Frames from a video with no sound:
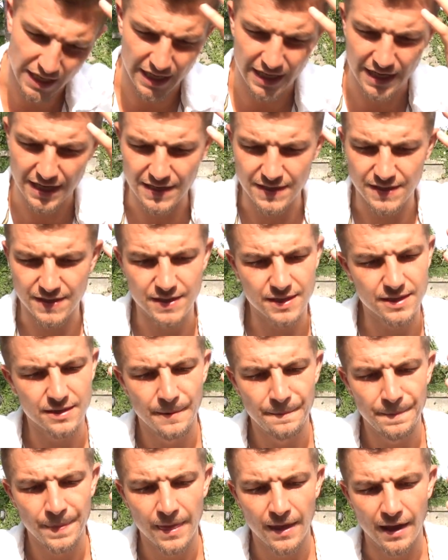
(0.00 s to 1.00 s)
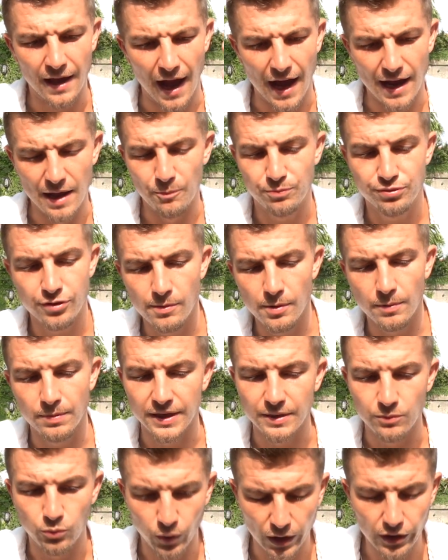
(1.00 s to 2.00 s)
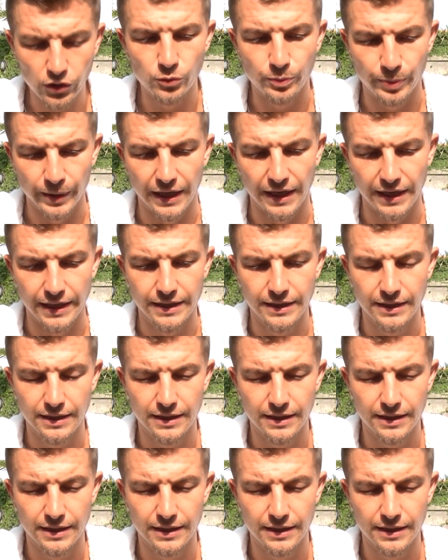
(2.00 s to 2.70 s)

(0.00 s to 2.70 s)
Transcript: it is, and it probably will be,